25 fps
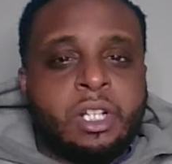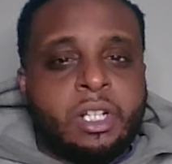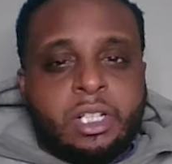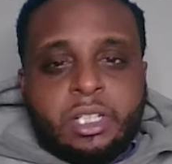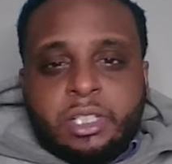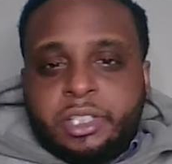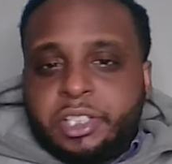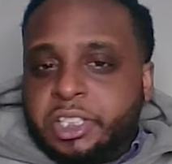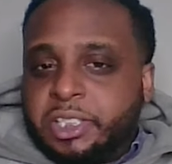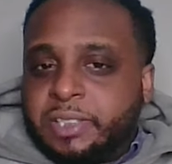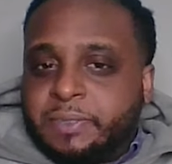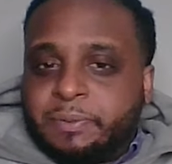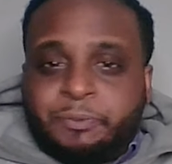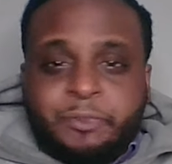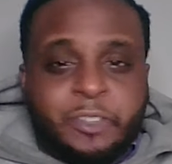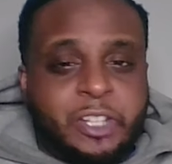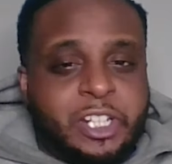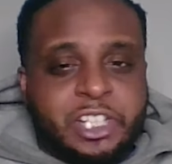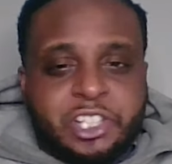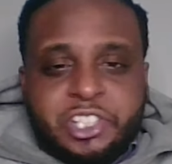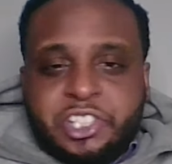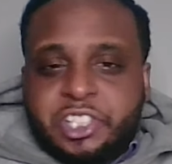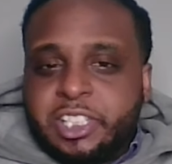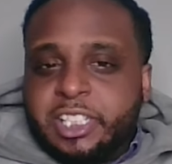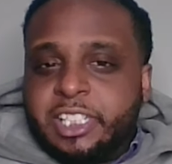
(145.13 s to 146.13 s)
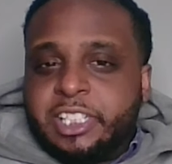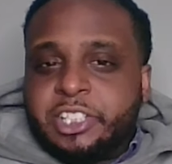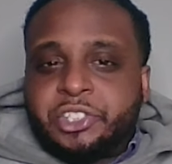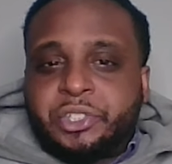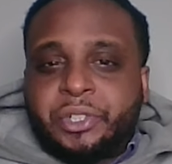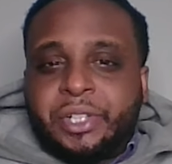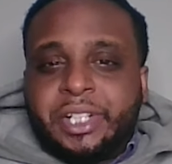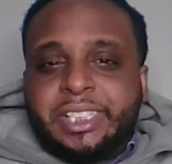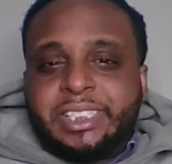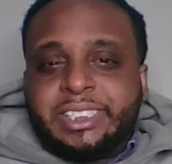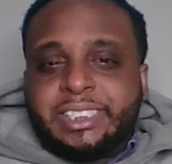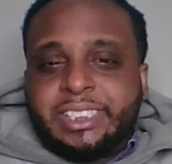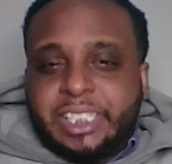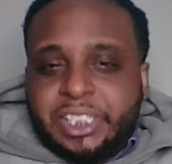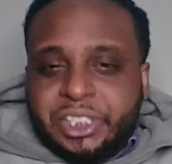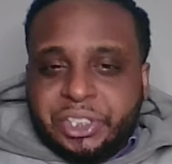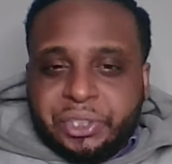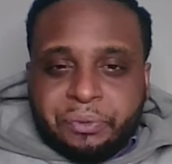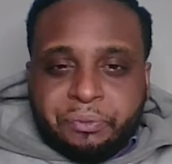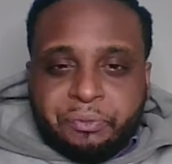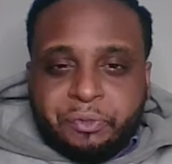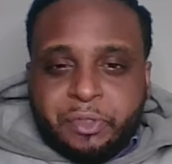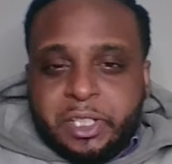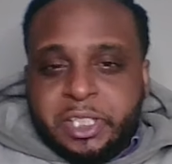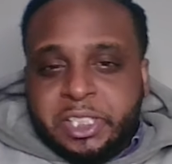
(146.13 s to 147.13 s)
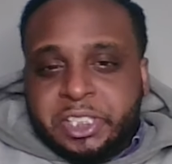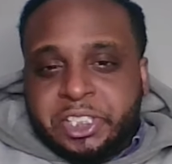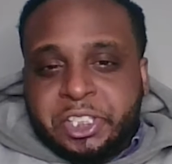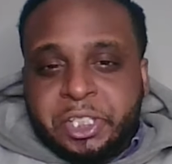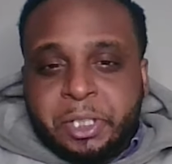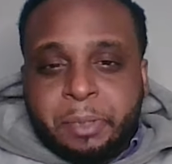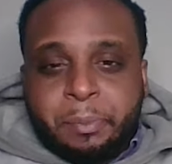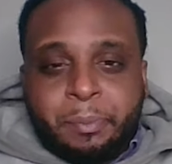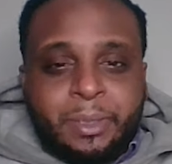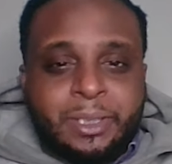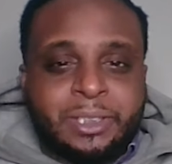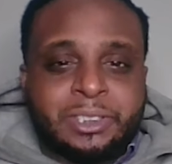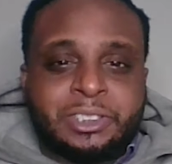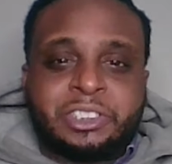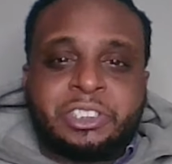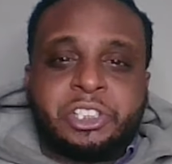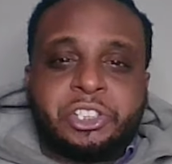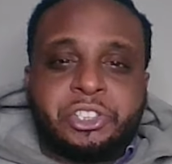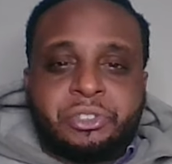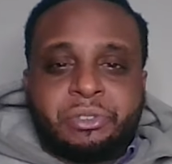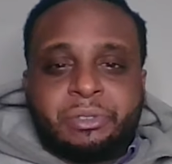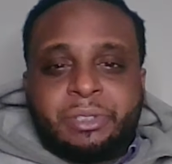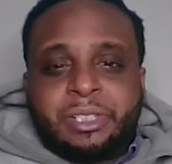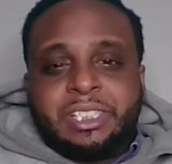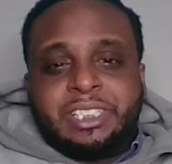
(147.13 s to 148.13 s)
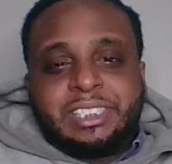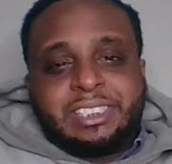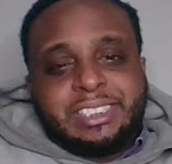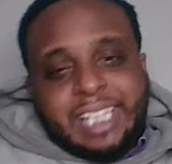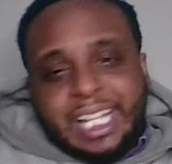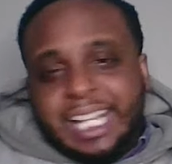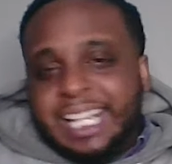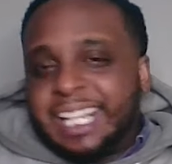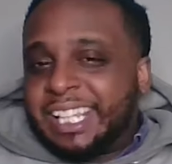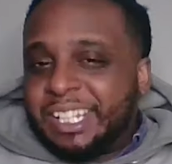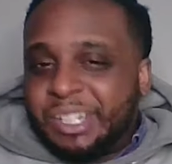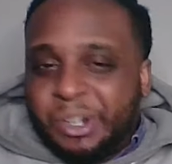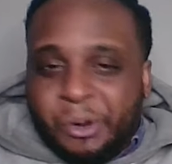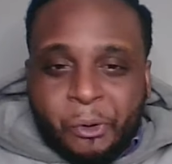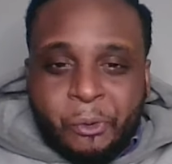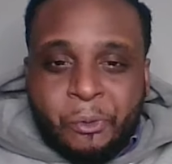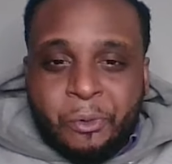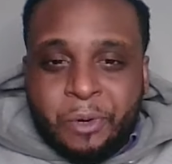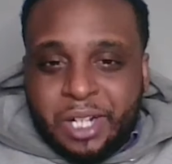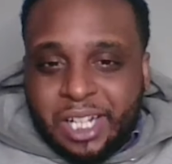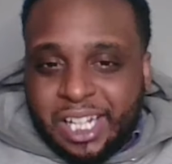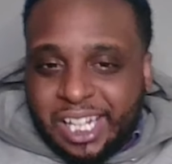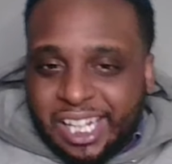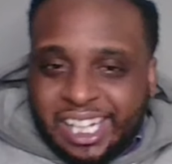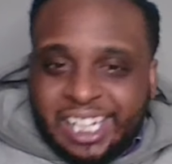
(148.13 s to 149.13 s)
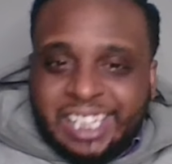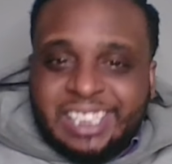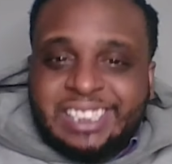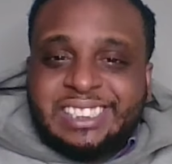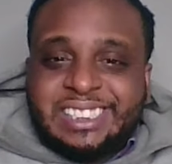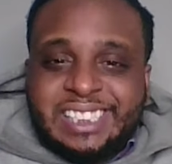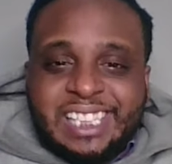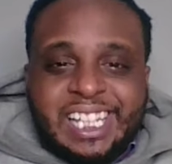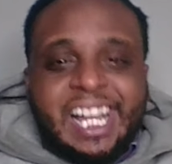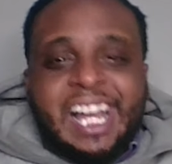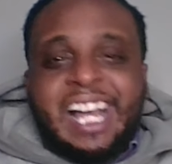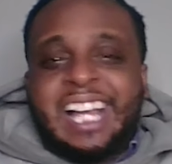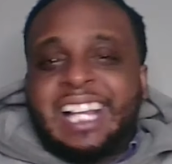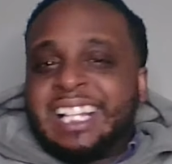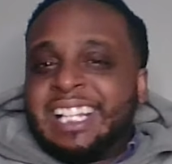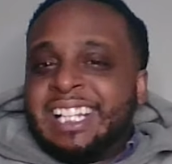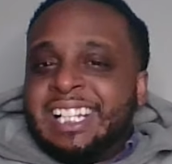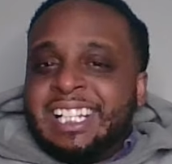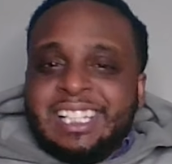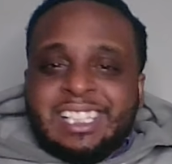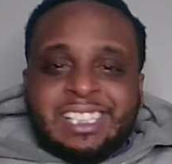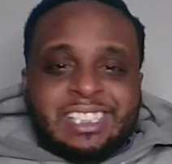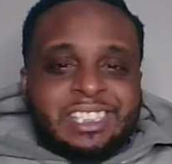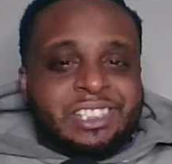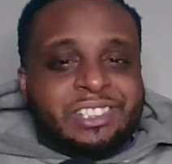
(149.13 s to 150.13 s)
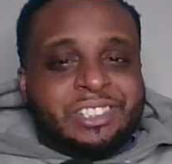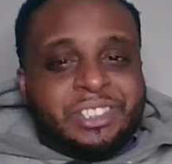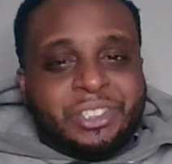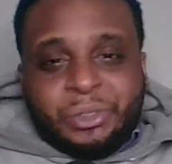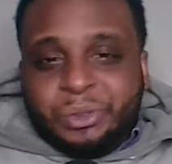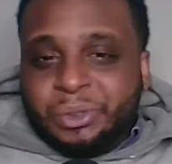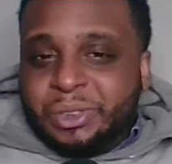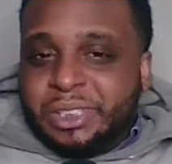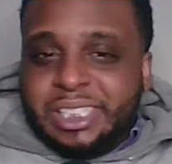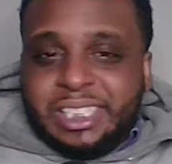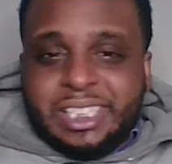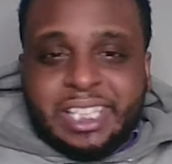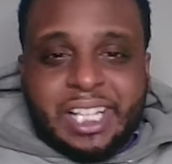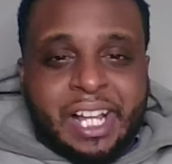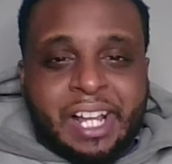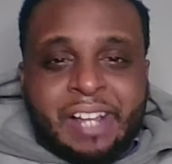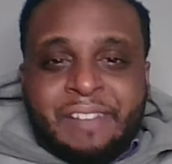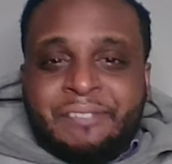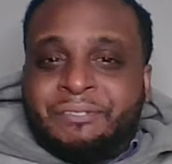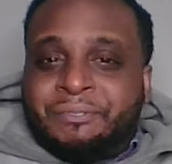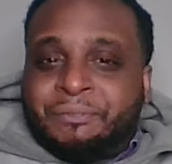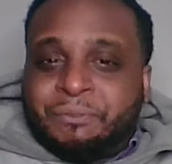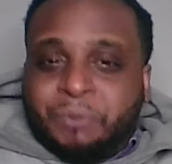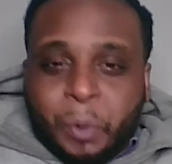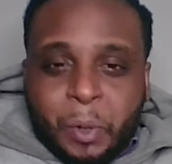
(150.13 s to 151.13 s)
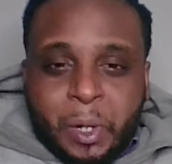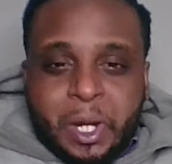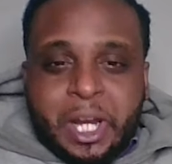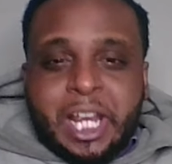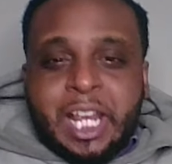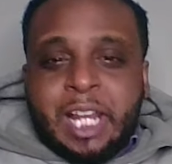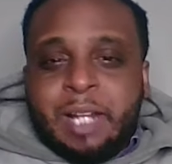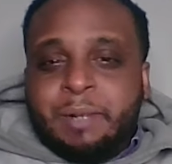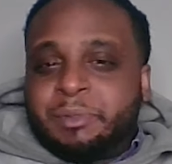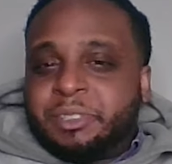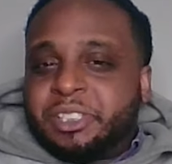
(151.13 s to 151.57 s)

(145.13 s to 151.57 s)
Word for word: She's finishing in transition, finishing amongst the trees, taking on contact, using that frame.